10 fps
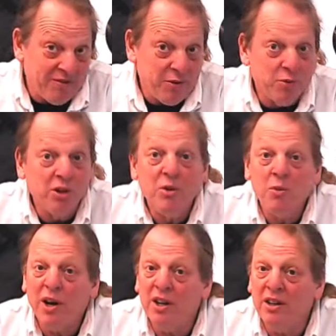If you really
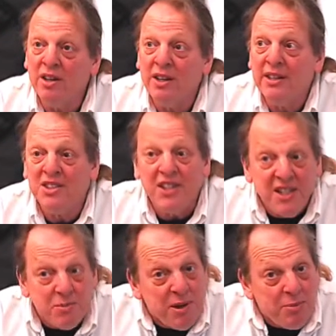want to
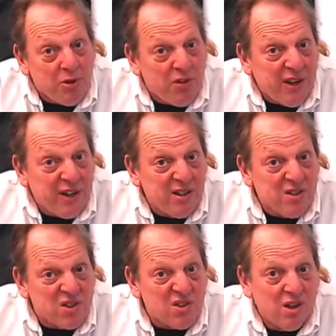teach people
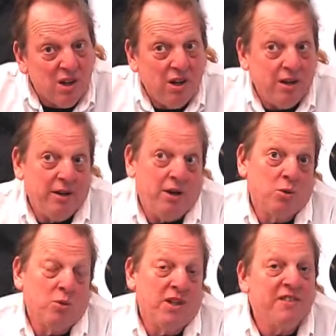things, you
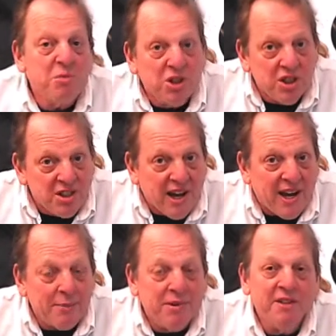know, give them a good
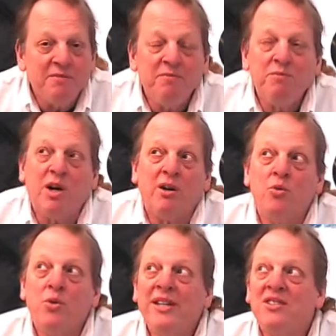time. Give them a
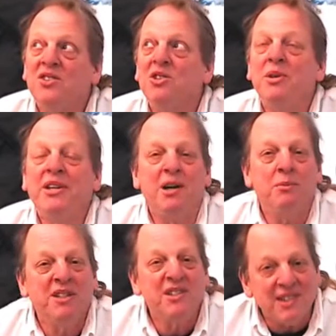reason to become
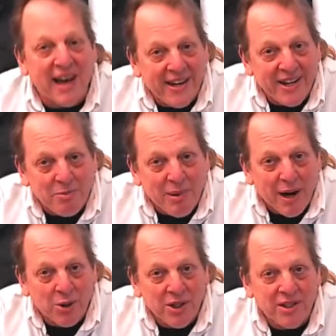excited
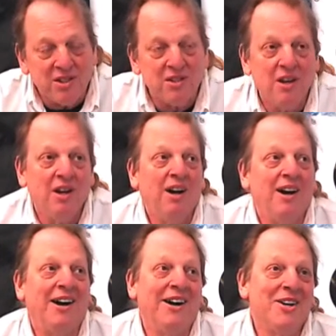about it.
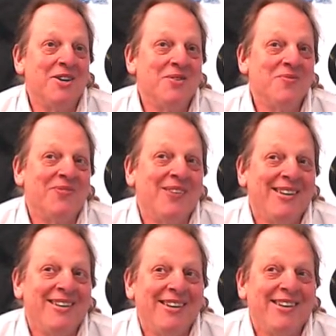
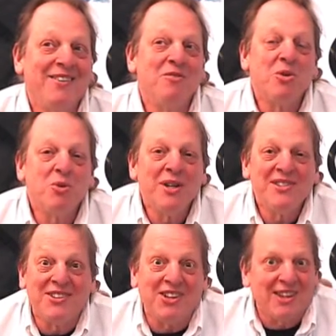Give them a reason
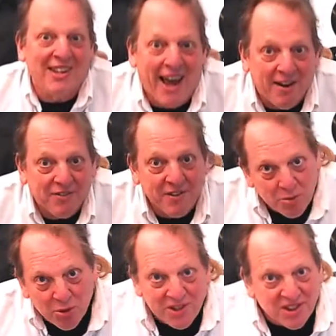to laugh. Give them a
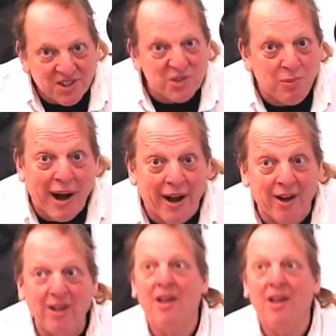reason to smile.